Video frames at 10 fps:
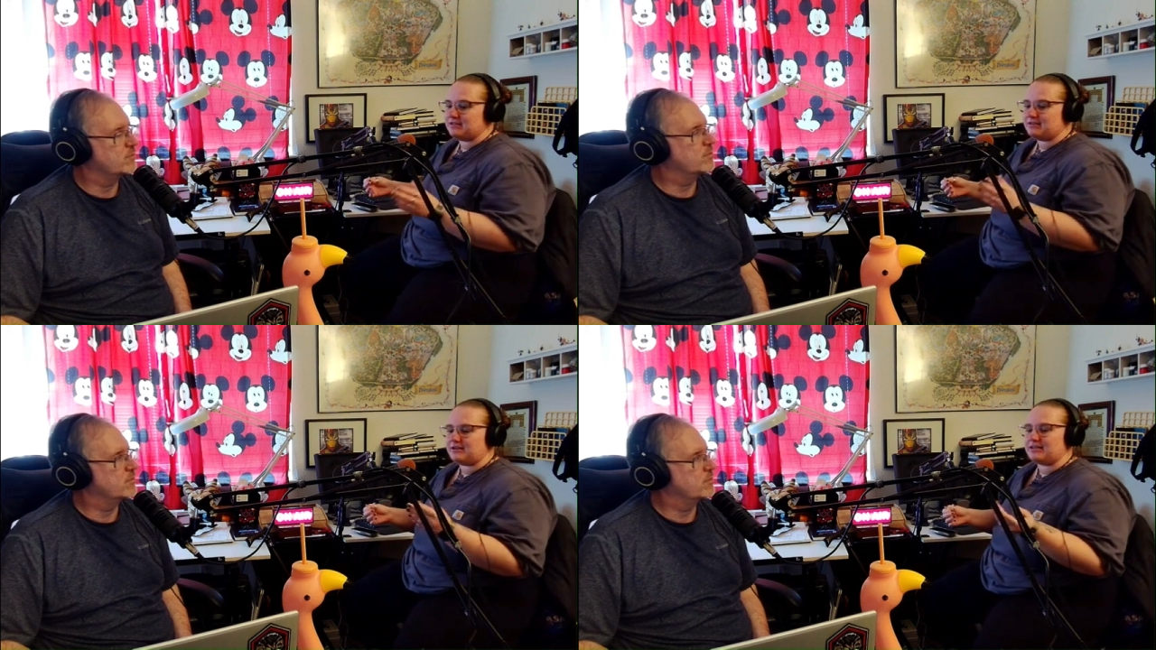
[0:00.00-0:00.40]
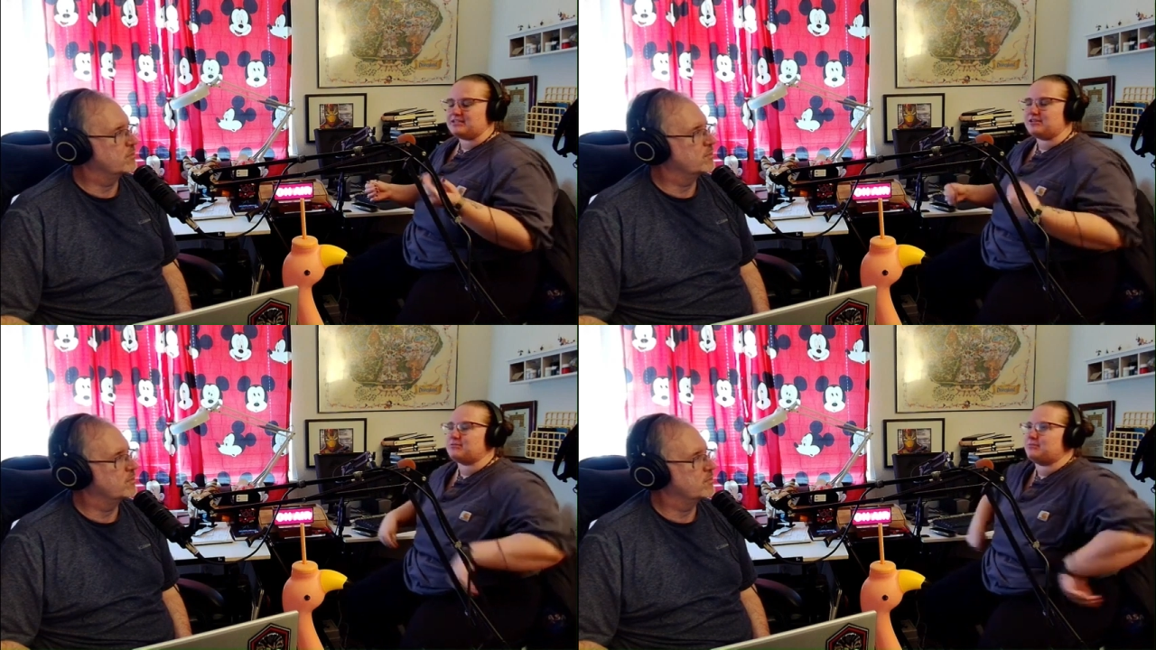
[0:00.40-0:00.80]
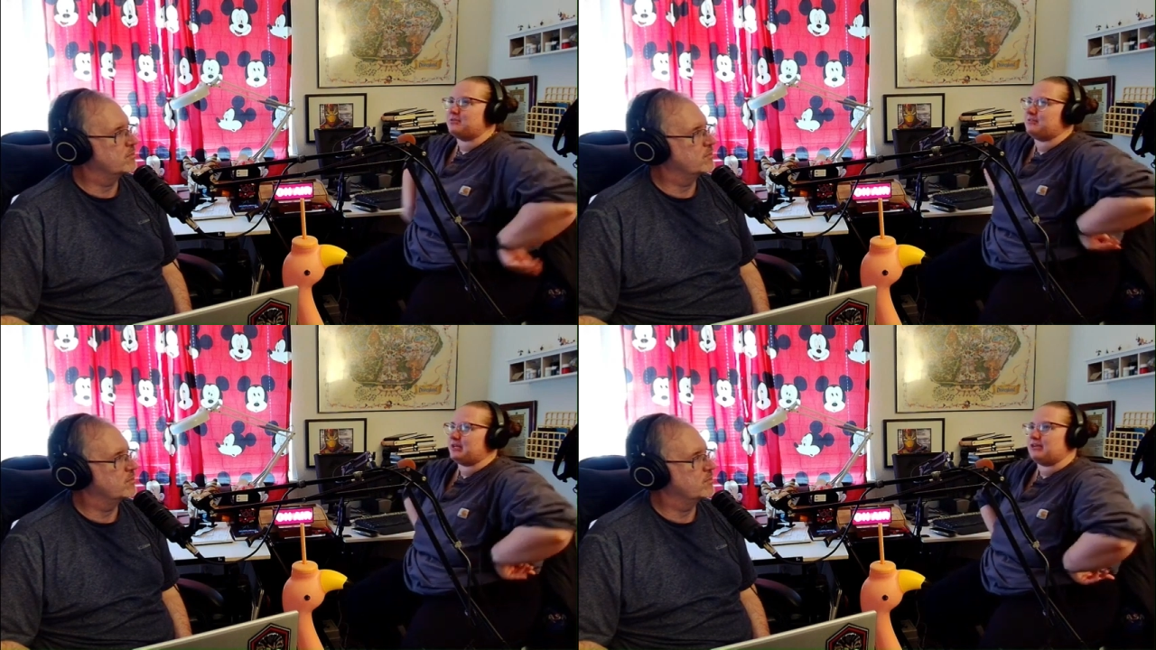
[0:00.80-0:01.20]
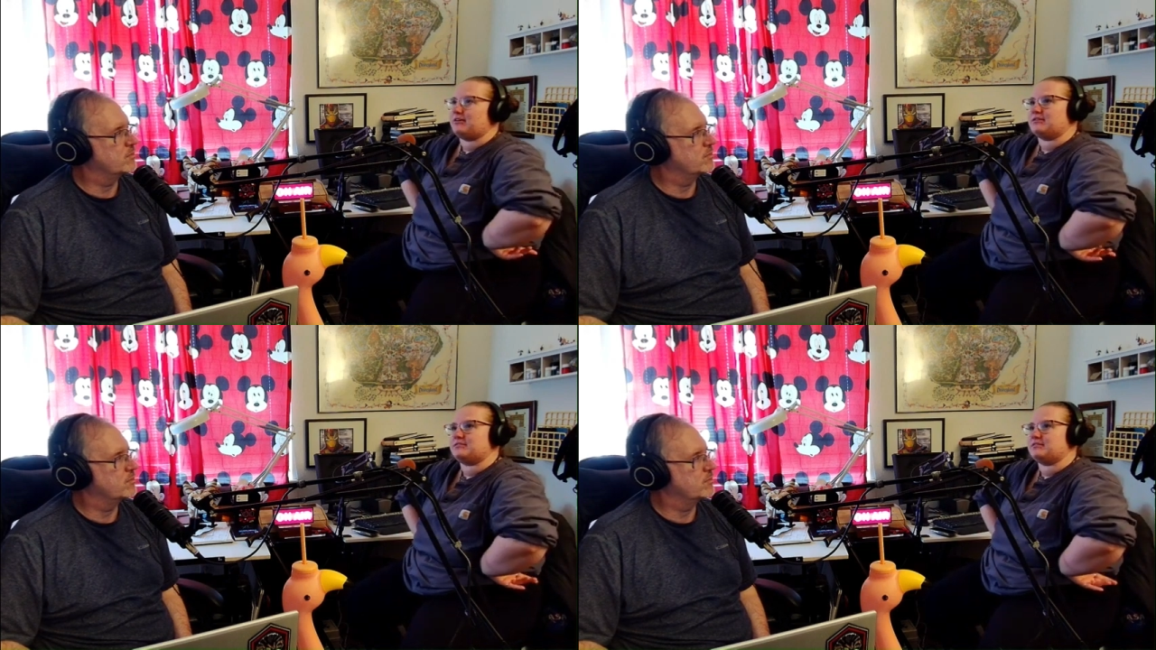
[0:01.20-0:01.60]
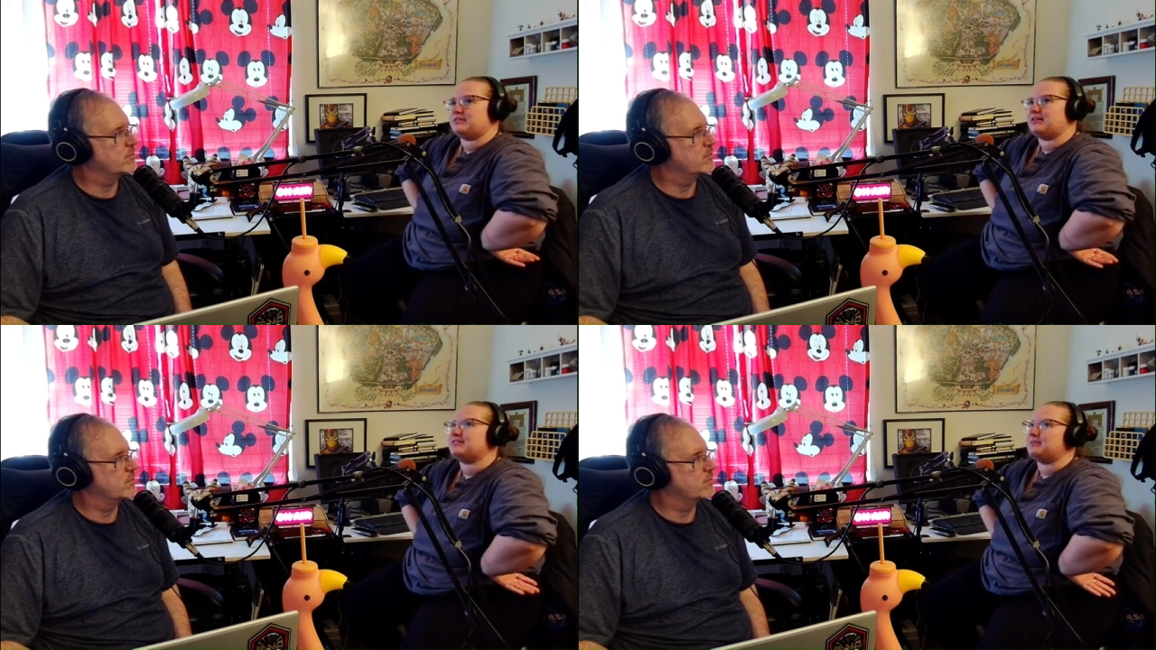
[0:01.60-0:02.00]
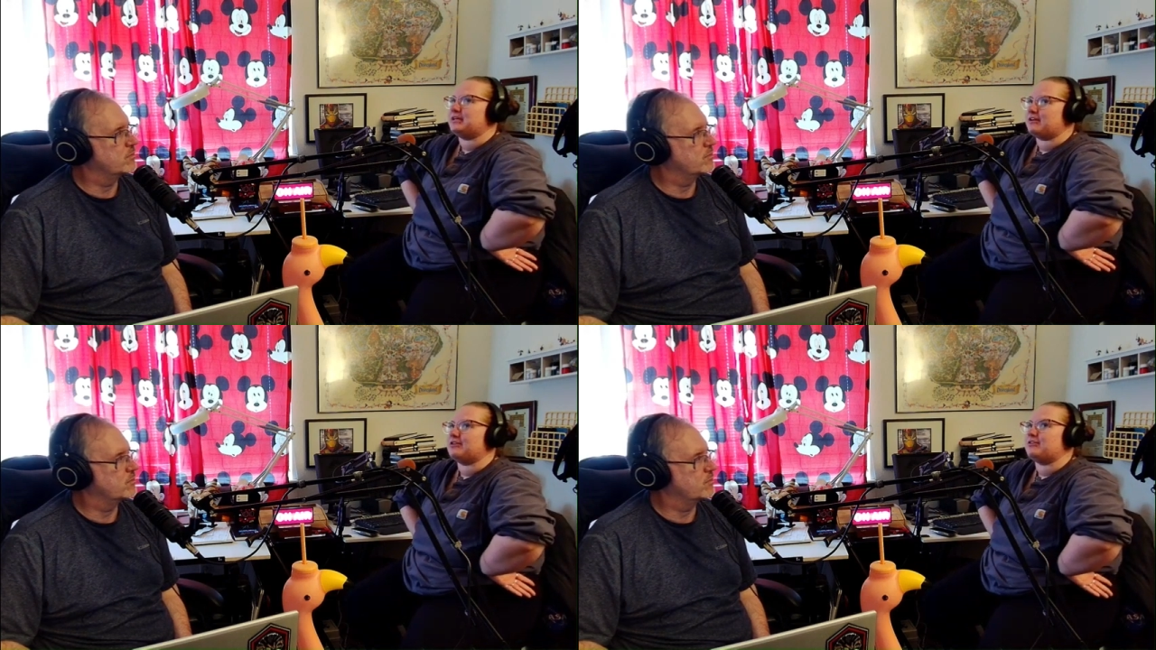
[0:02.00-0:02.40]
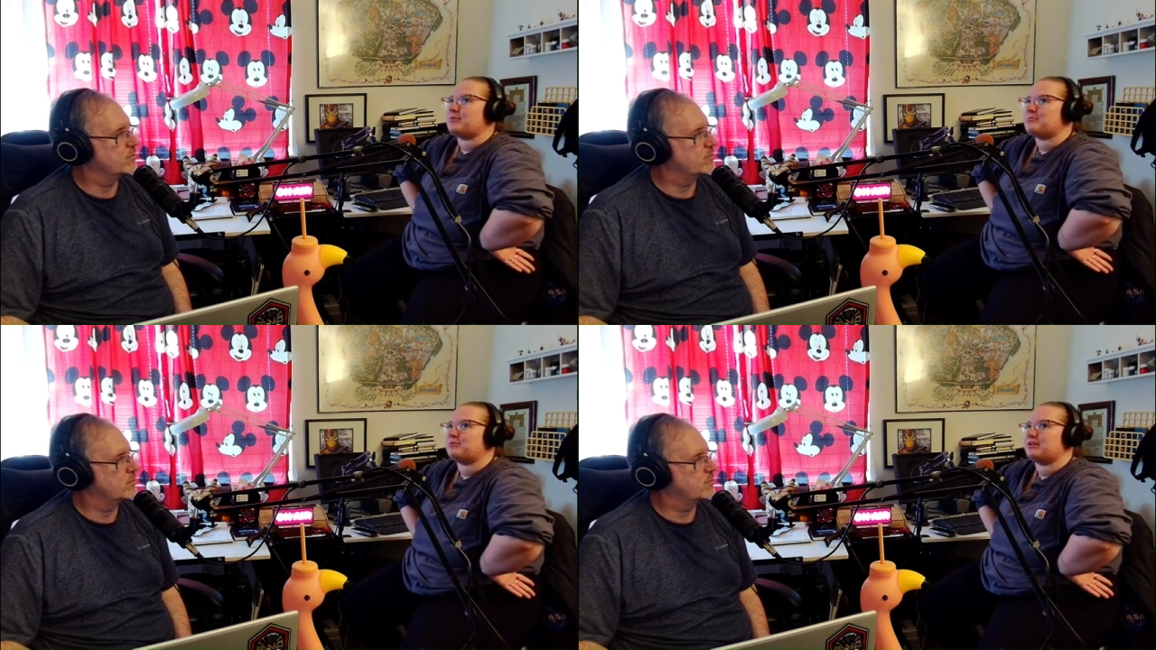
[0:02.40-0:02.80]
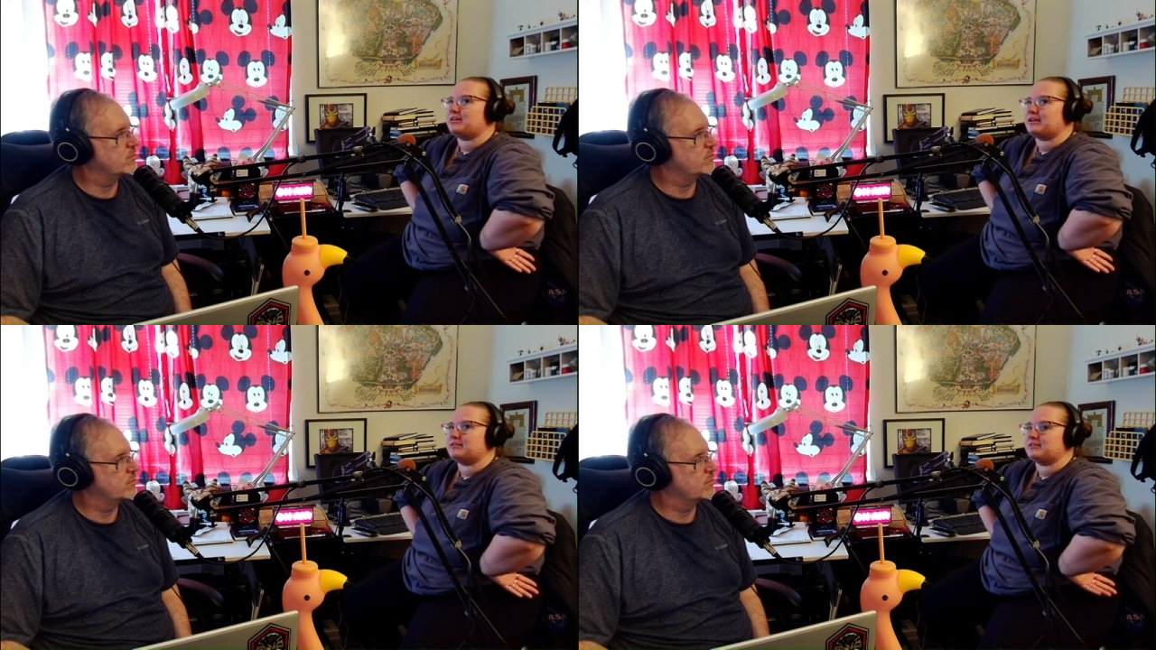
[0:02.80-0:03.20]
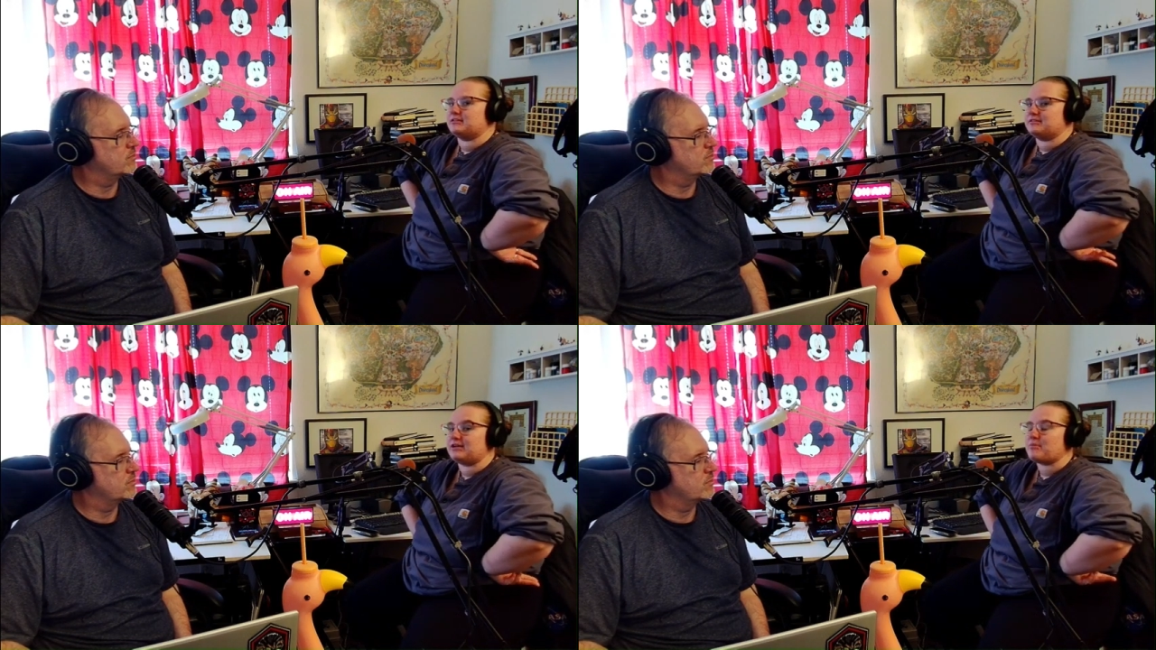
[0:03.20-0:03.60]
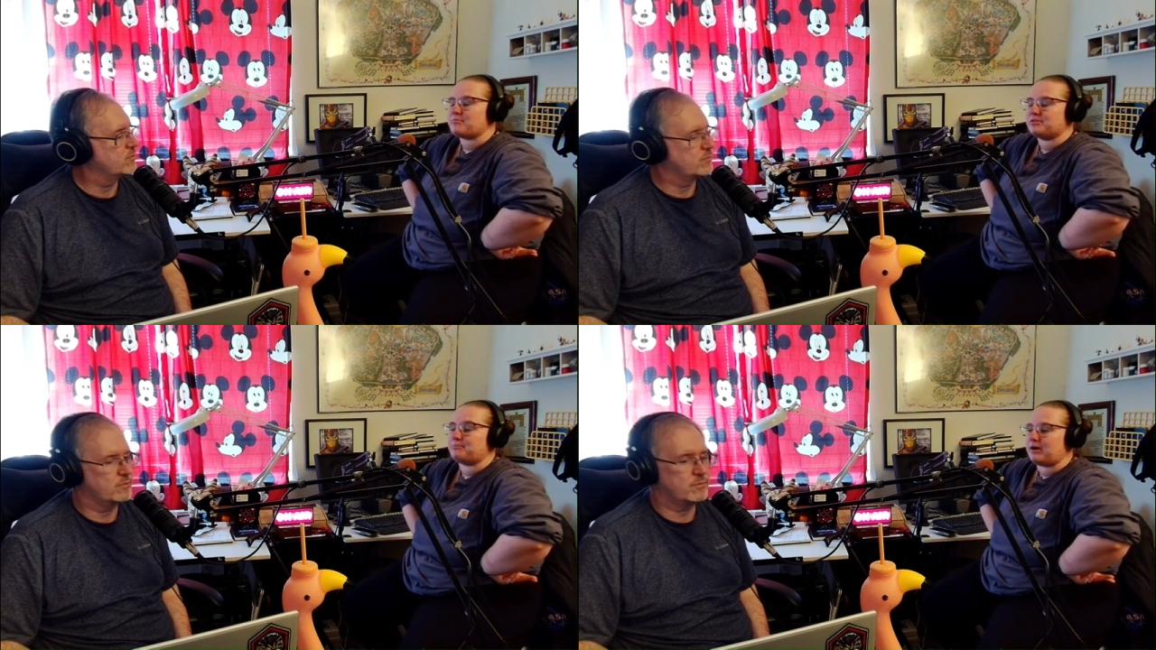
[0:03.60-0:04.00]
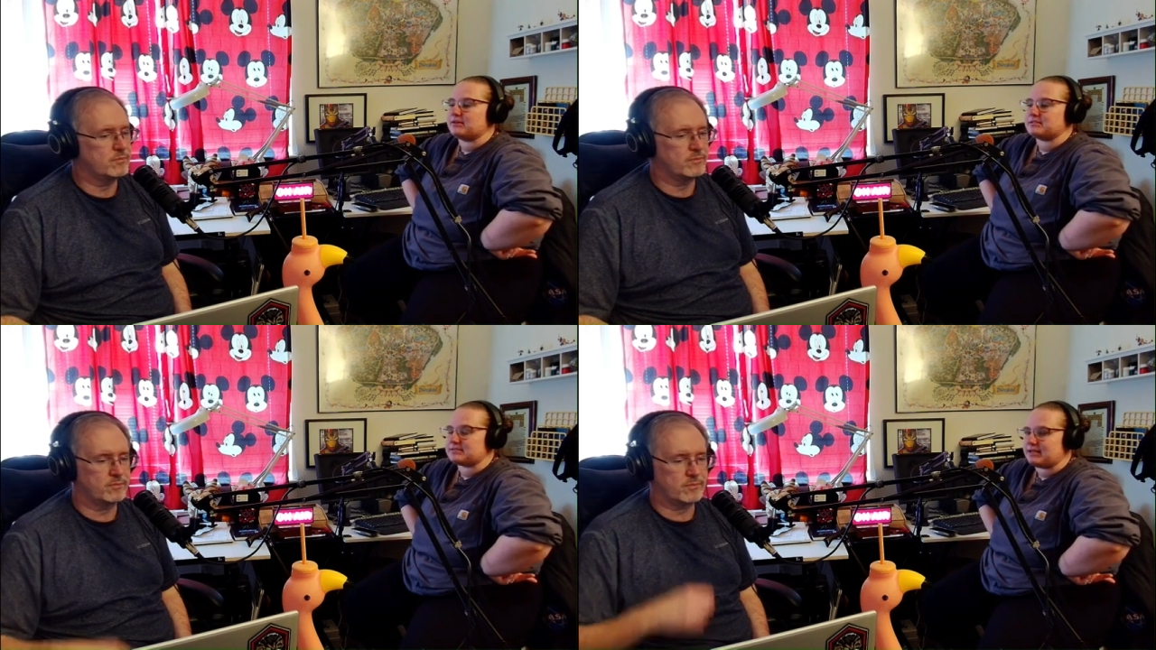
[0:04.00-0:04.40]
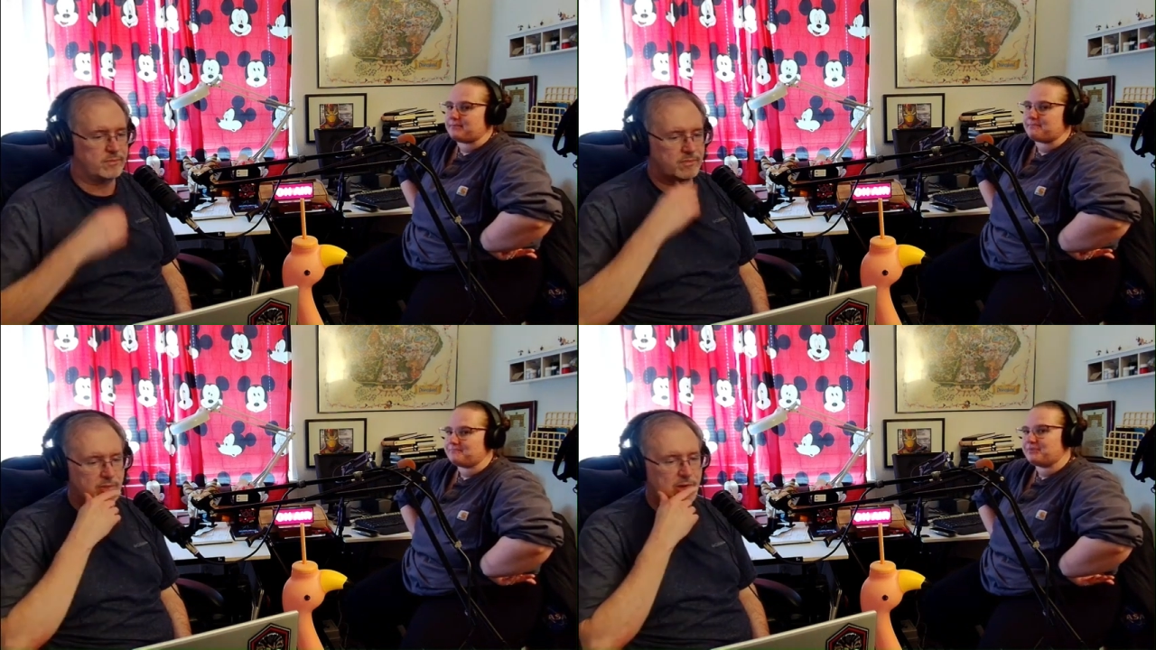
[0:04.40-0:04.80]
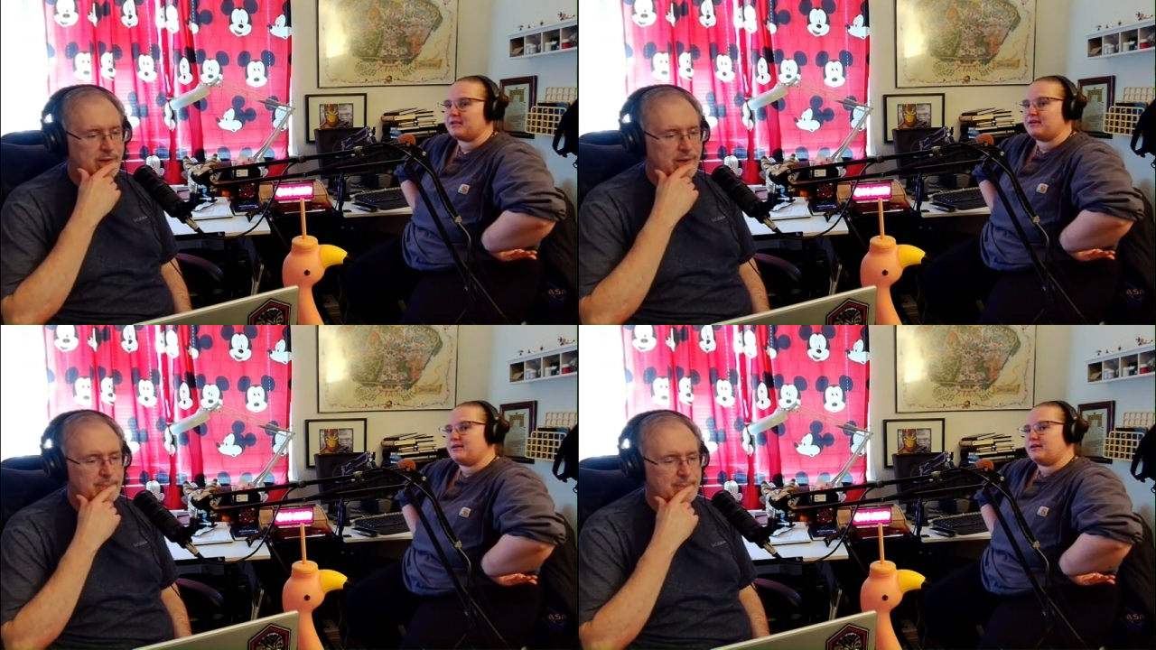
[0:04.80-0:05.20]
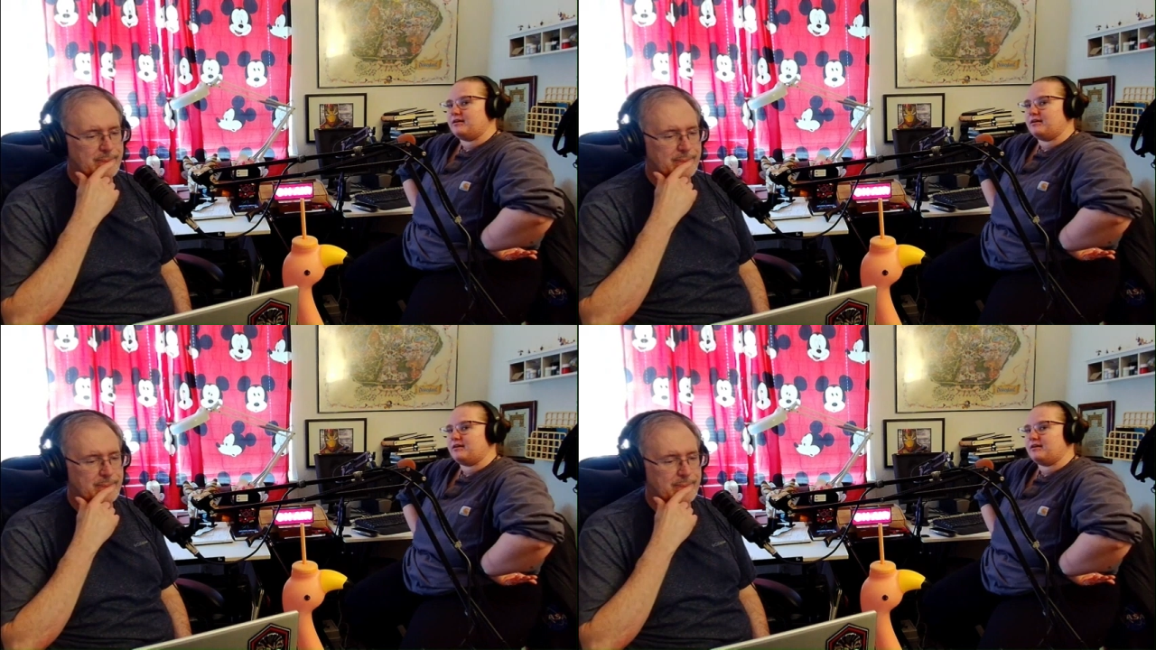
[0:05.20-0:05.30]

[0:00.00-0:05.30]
Speaker 1: I don't remember the main character, not the main character. I don't remember one of like the I don't remember the boss's name. Okay.